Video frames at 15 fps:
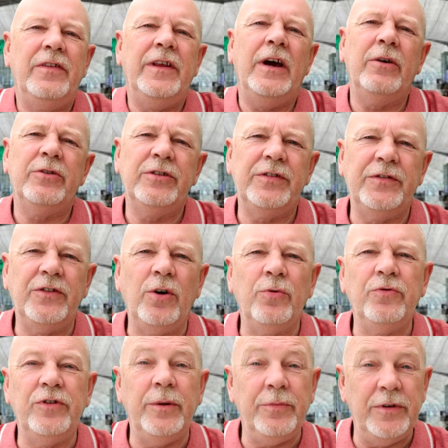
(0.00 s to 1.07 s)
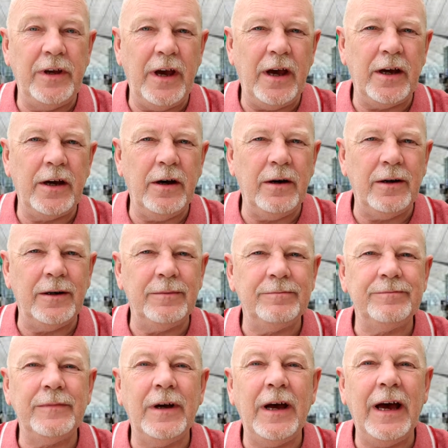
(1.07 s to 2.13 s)
The elders have told Jib to get a car
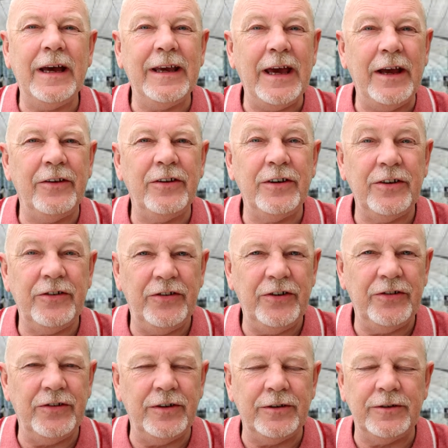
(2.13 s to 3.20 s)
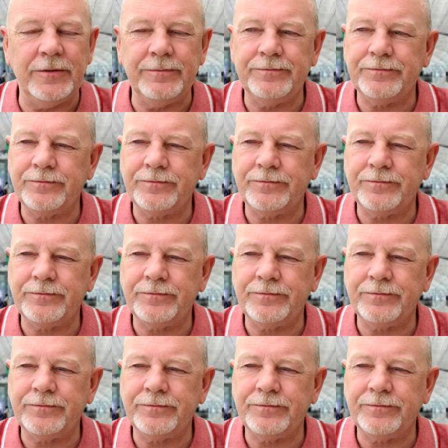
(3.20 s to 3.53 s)
and get an assistant.